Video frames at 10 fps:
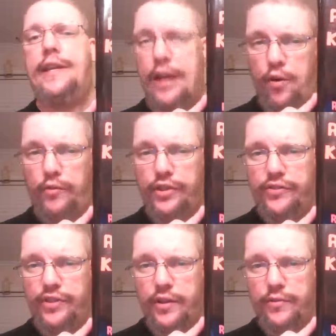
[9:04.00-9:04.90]
Get over
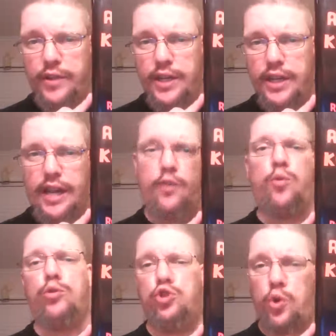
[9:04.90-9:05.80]
yourself. They
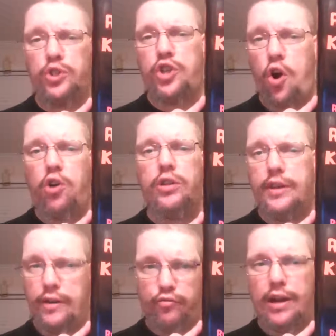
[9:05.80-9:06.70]
called George
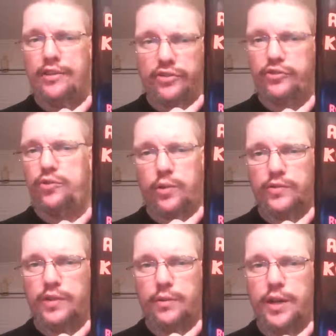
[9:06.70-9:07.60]
Carlin a racist
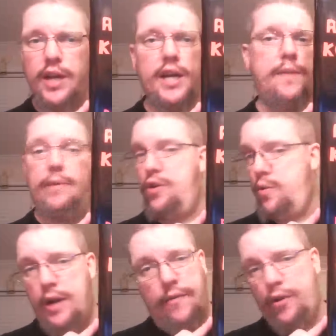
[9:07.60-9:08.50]
also. But no
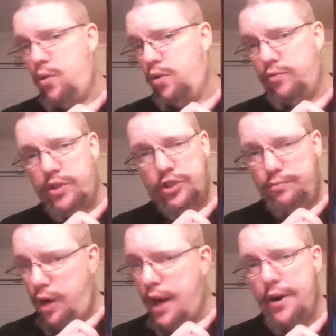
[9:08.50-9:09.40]
one ever called
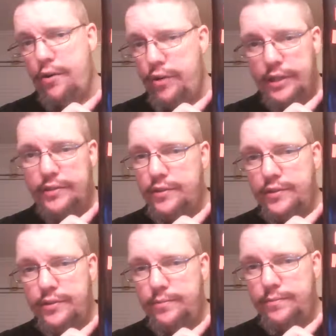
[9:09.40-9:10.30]
Richard Pryor a
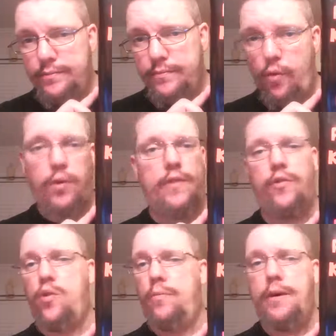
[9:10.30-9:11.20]
racist. No one ever
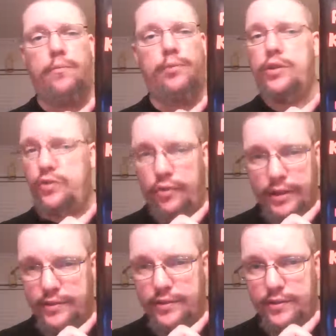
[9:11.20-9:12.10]
called Mel Brooks a
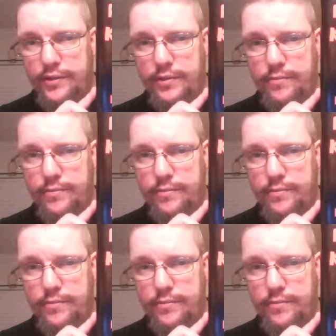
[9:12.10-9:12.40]
racist.